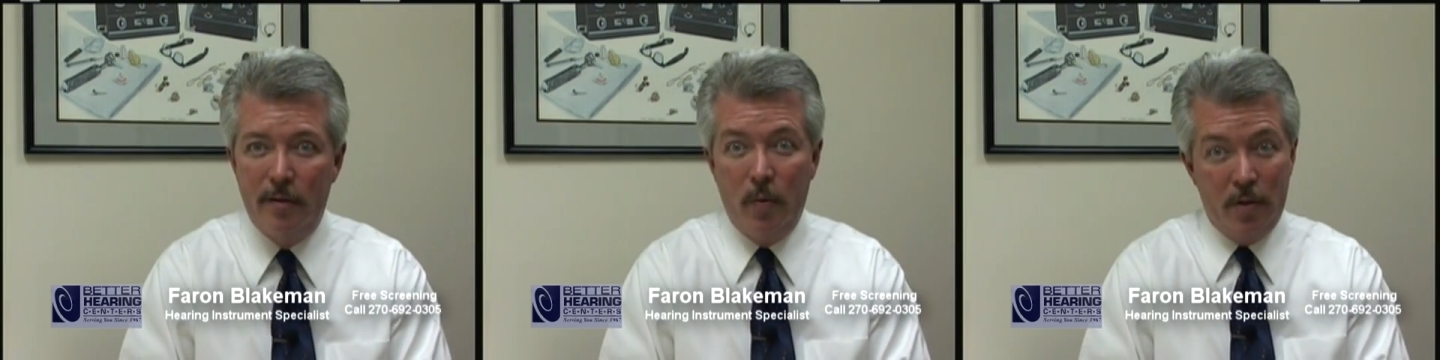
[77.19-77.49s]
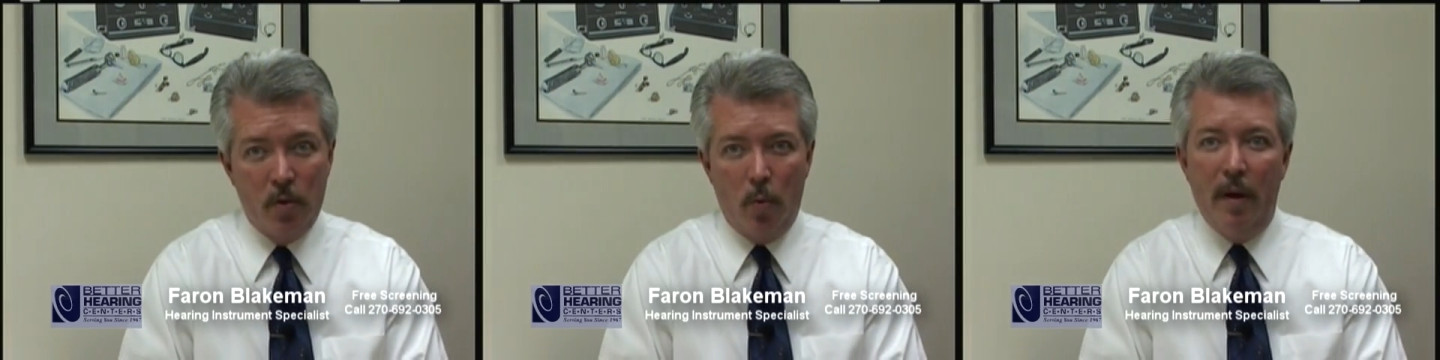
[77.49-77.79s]
to
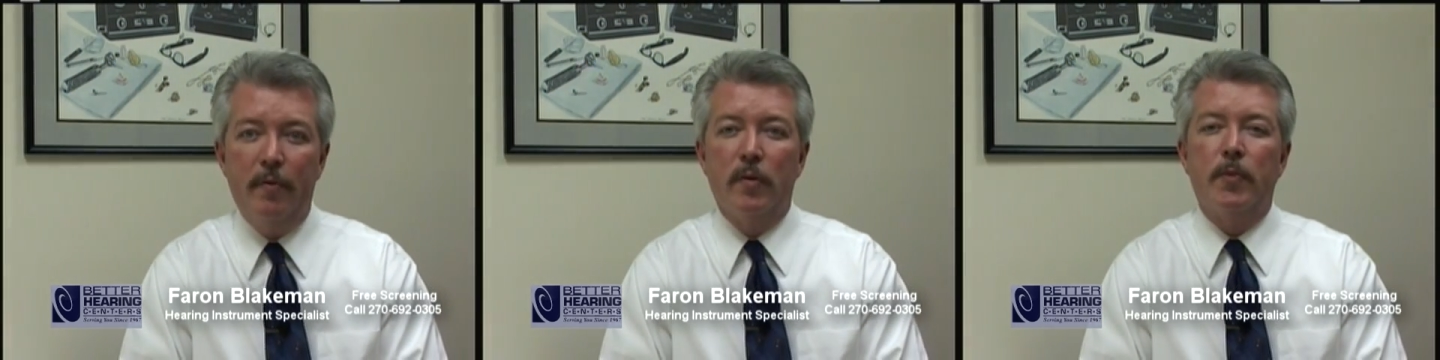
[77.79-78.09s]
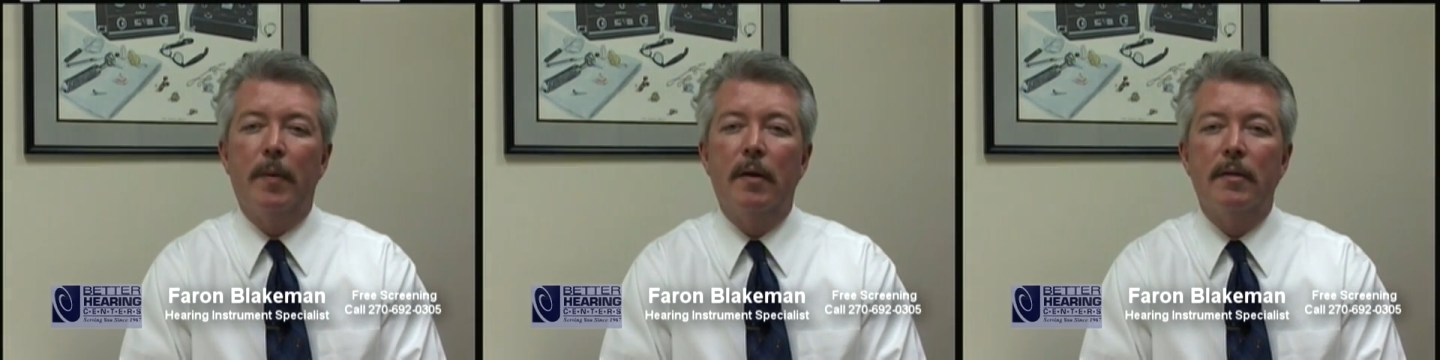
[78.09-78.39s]
which the wife
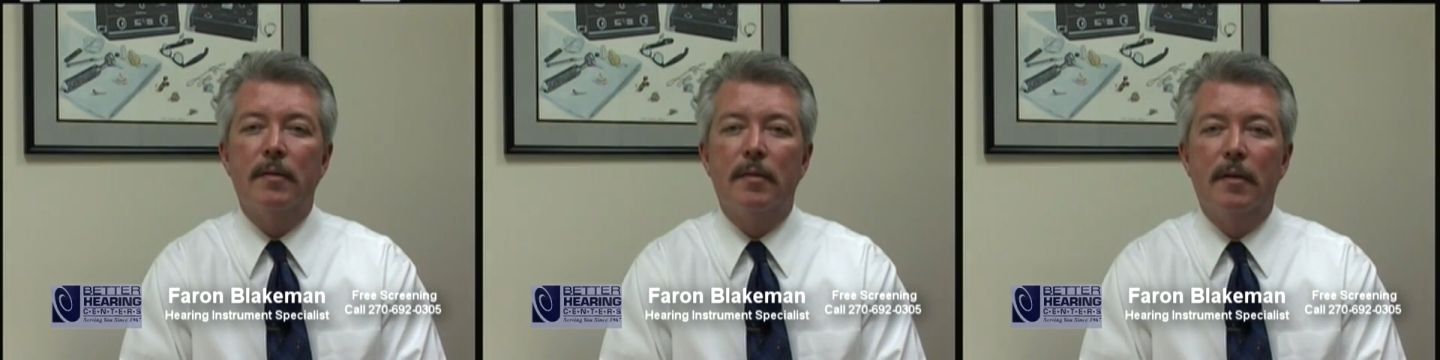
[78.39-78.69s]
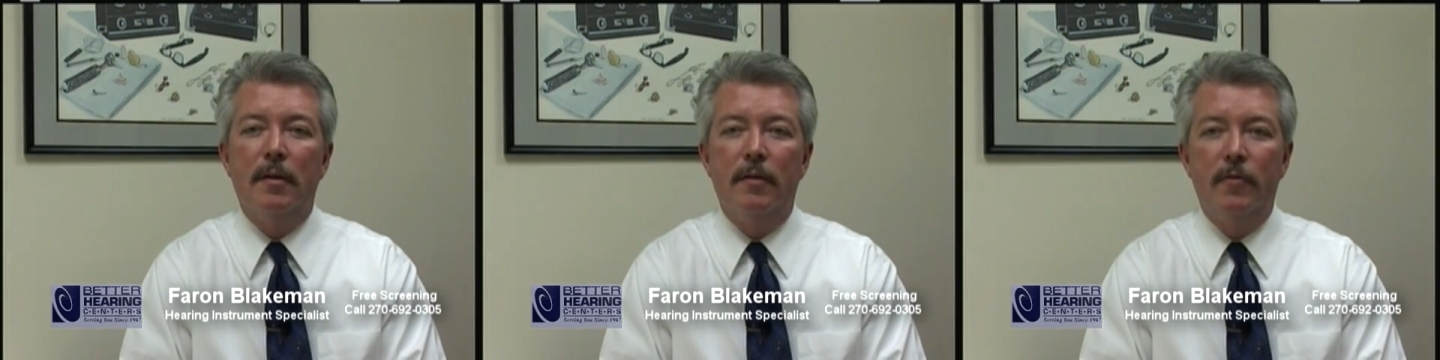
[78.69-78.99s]
responds,
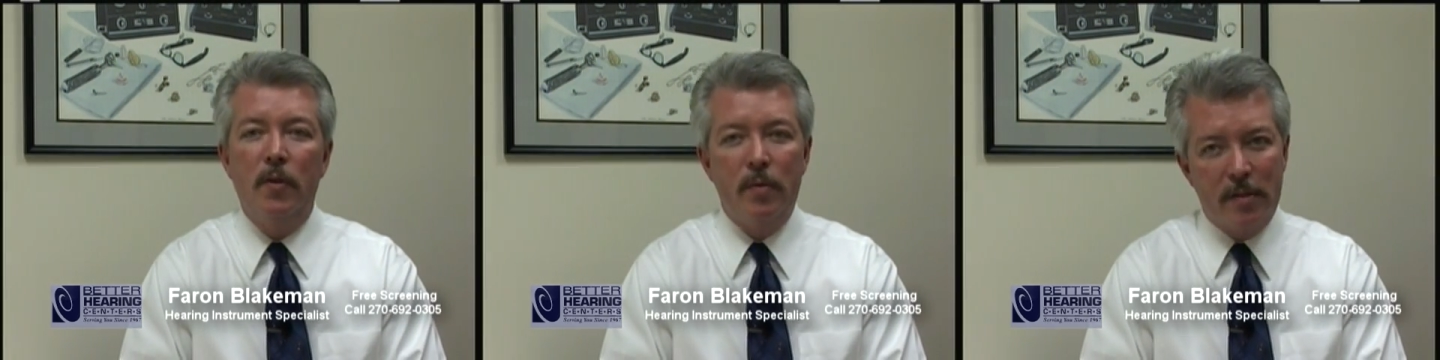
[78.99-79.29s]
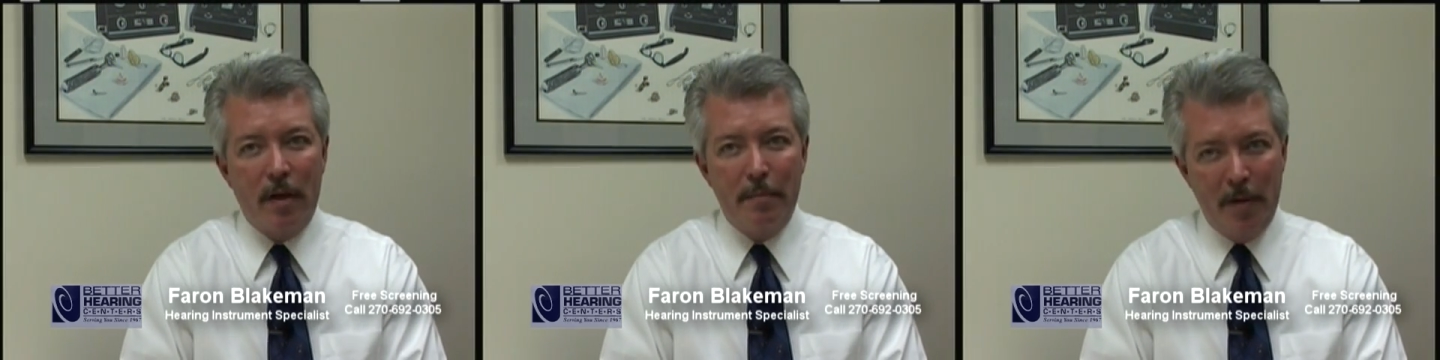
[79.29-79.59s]
"If you would
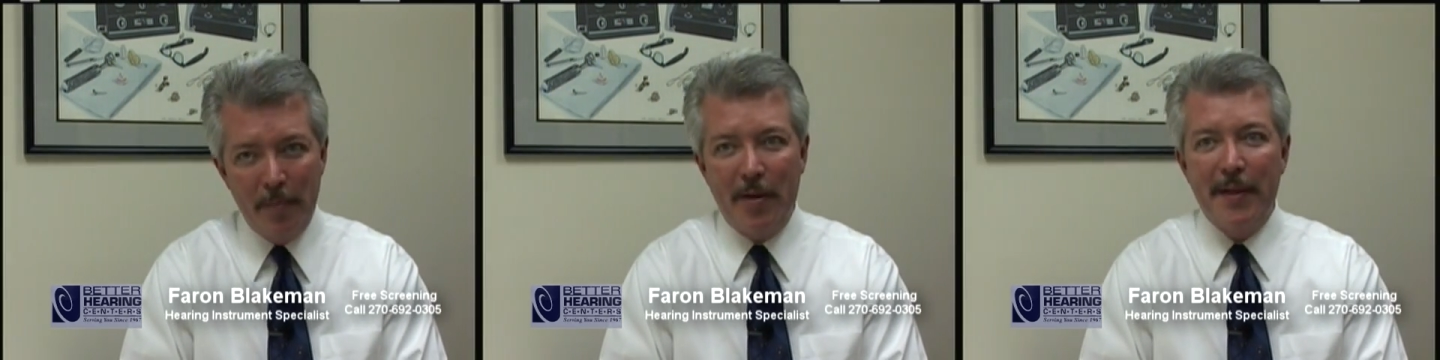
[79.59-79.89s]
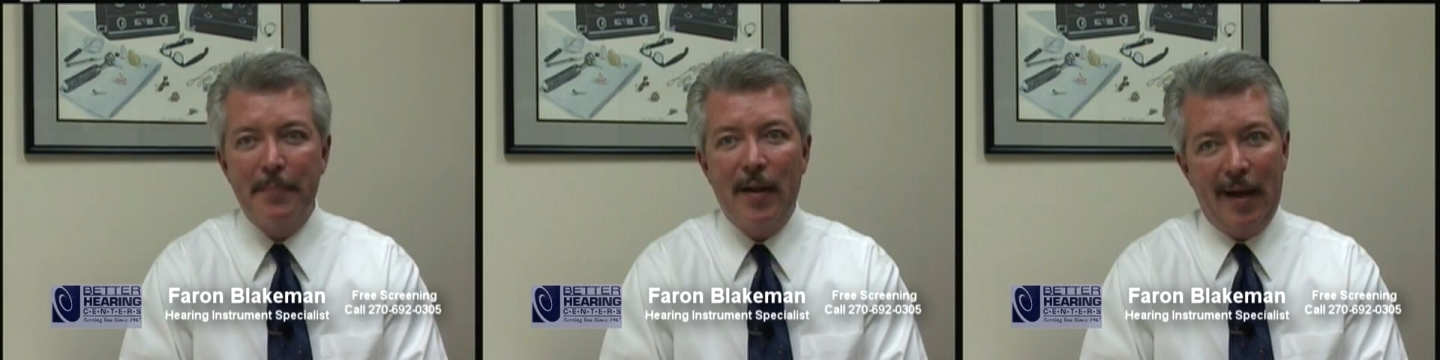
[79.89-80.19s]
stop
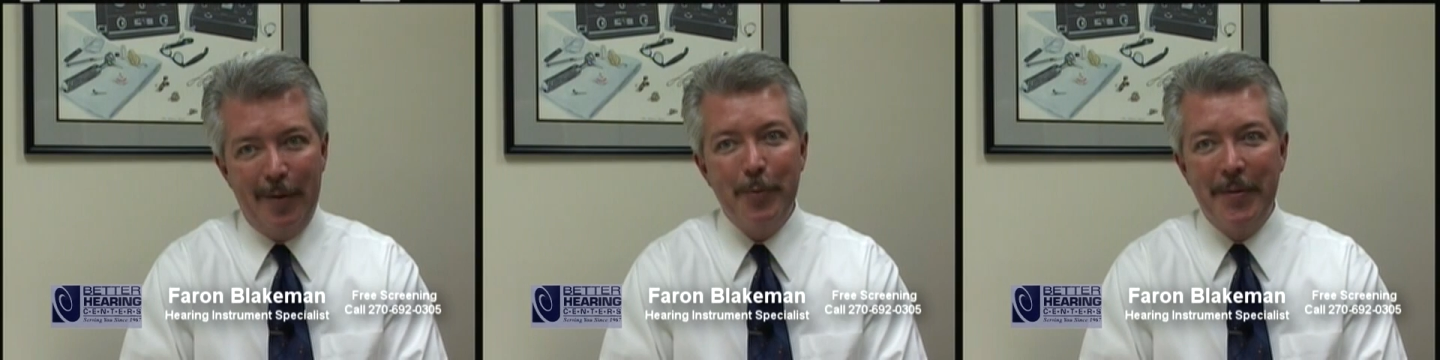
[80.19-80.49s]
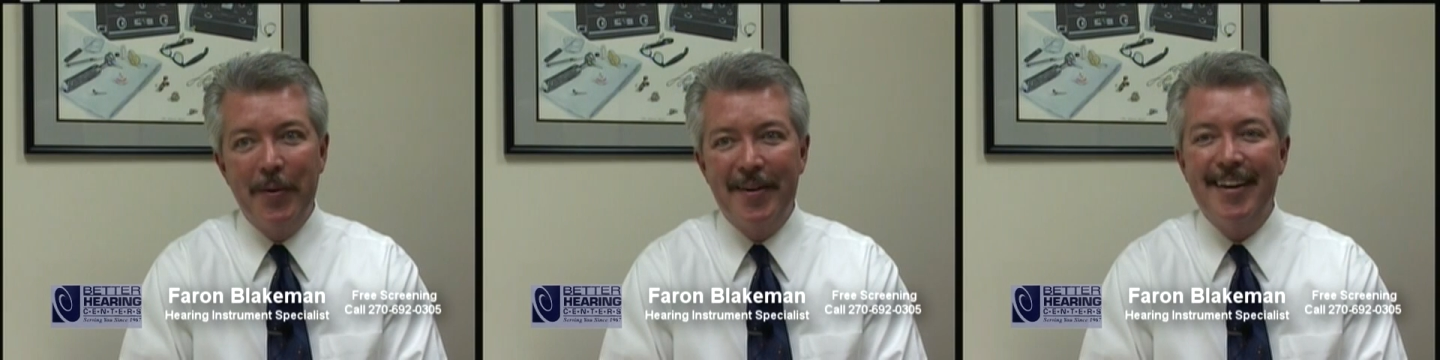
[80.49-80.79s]
mumbling, I would
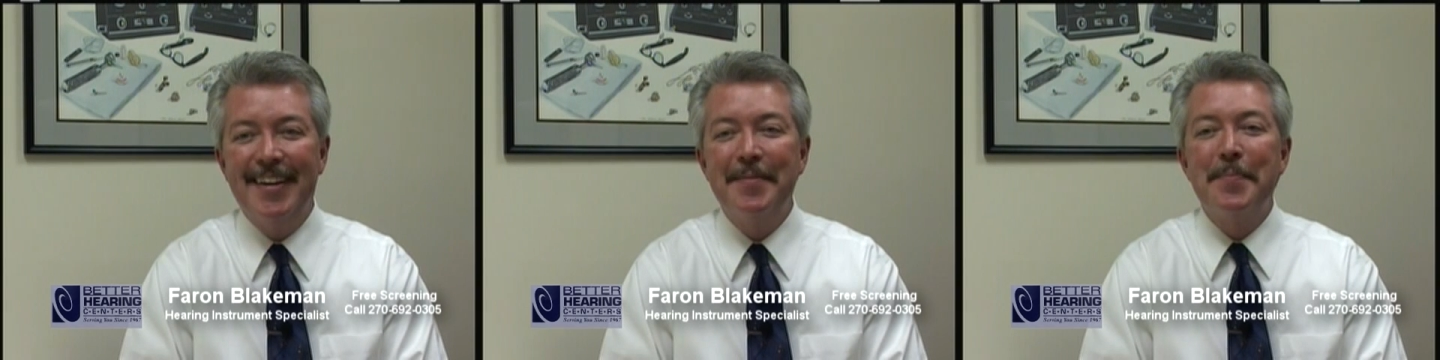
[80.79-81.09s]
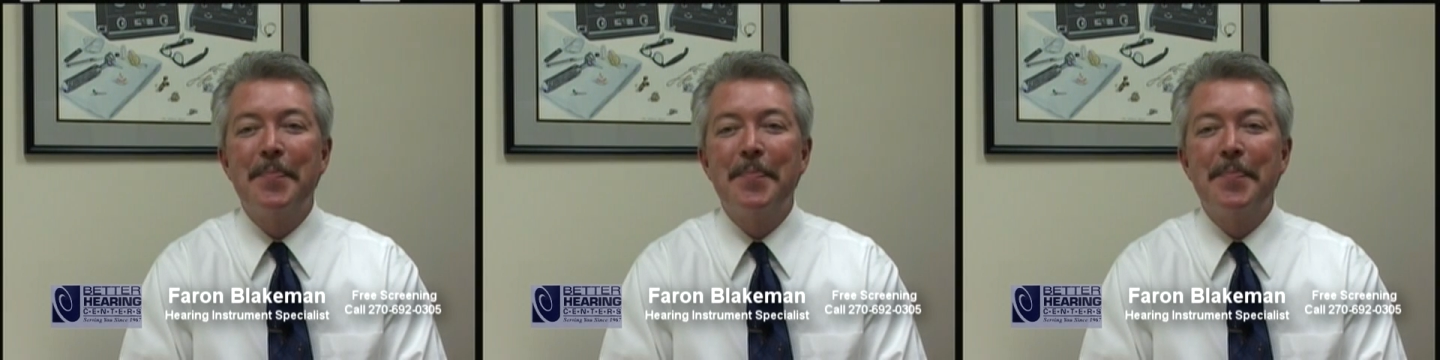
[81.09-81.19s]
be okay."